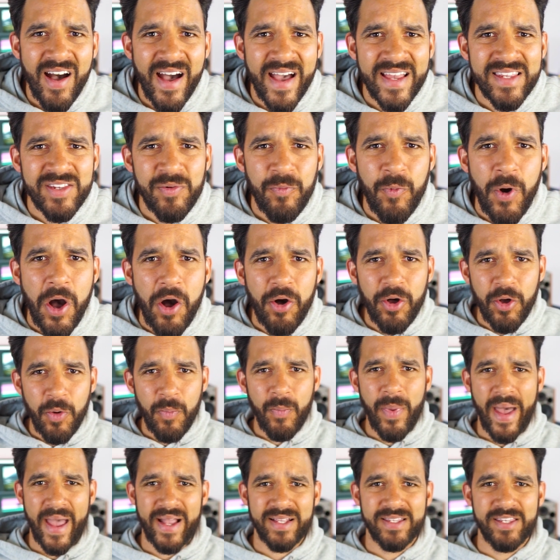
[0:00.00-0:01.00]
guys, and
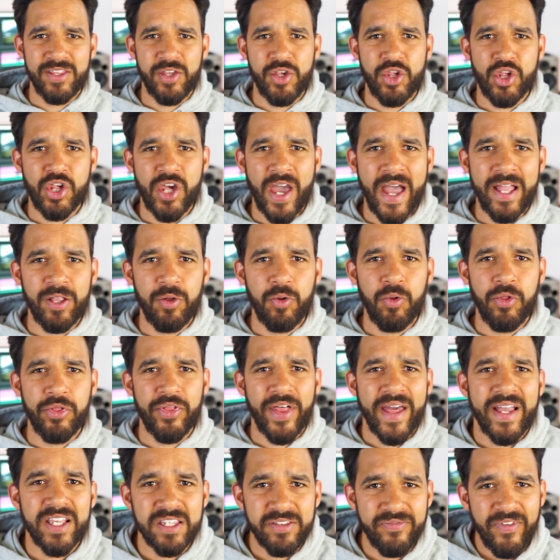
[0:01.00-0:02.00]
welcome back to the channel.
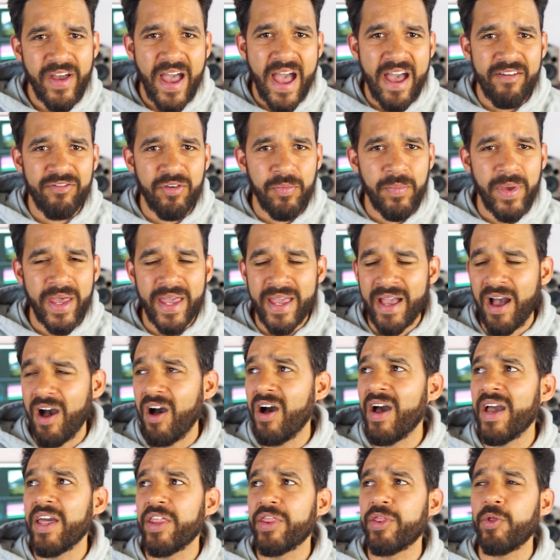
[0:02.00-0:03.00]
Thanks for having me.
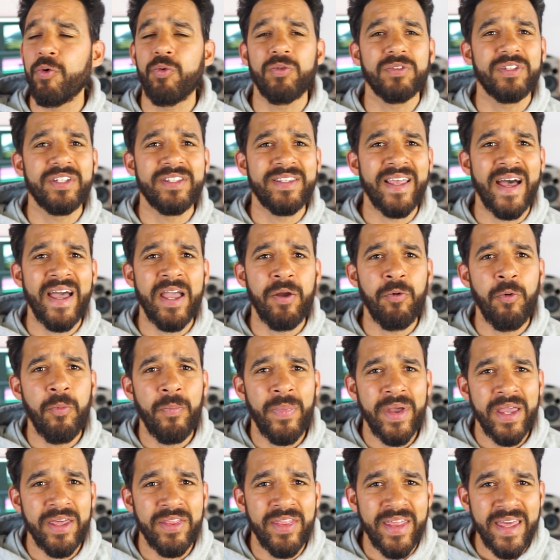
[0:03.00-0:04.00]
I thought today
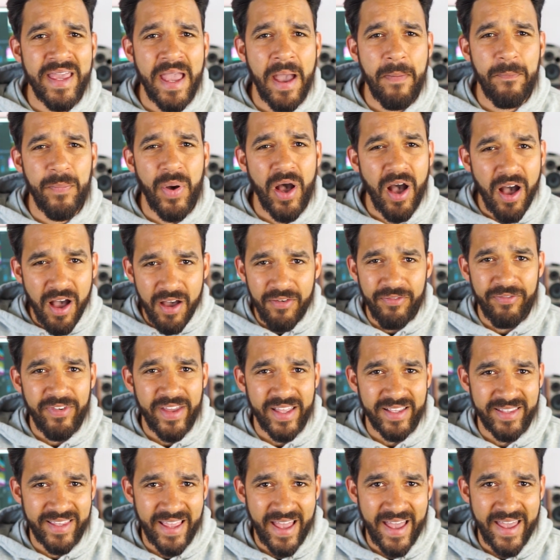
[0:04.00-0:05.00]
would be the
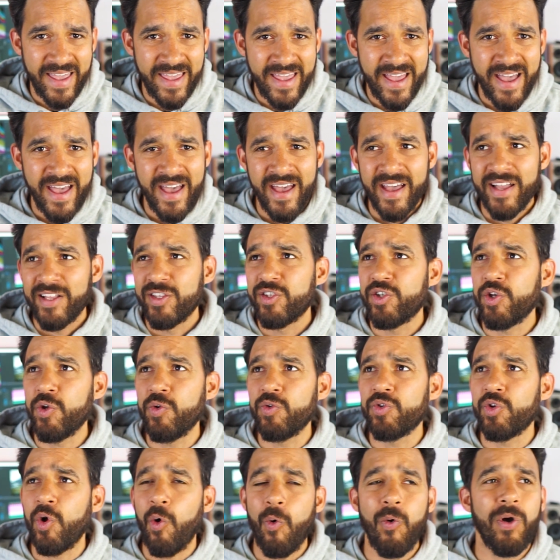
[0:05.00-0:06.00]
perfect day
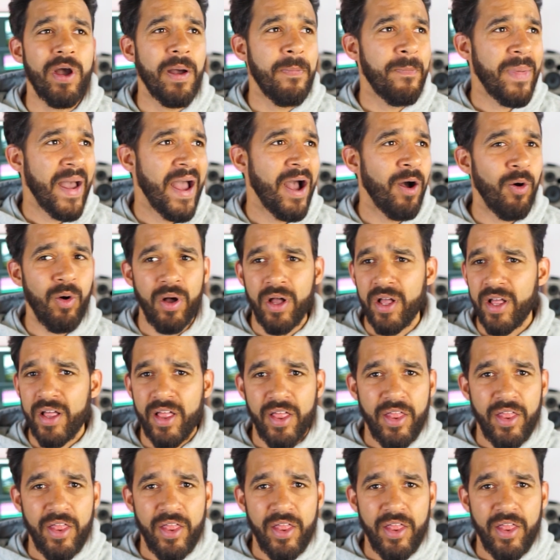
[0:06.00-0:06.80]
to talk about